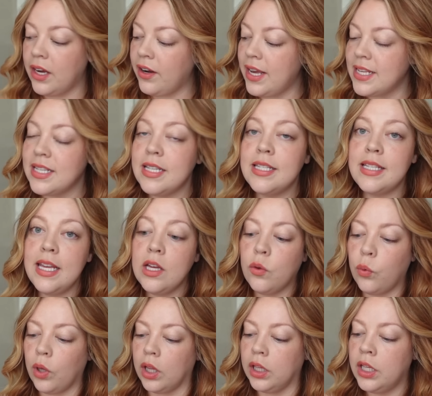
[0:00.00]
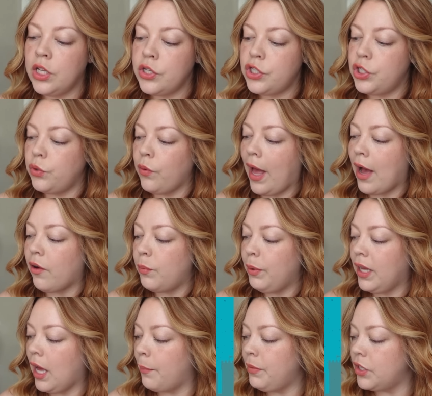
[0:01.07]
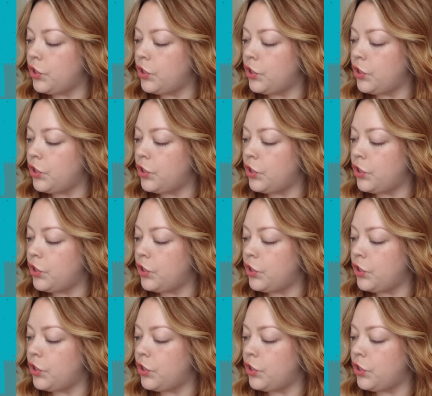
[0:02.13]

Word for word: there is a sequel to How to Become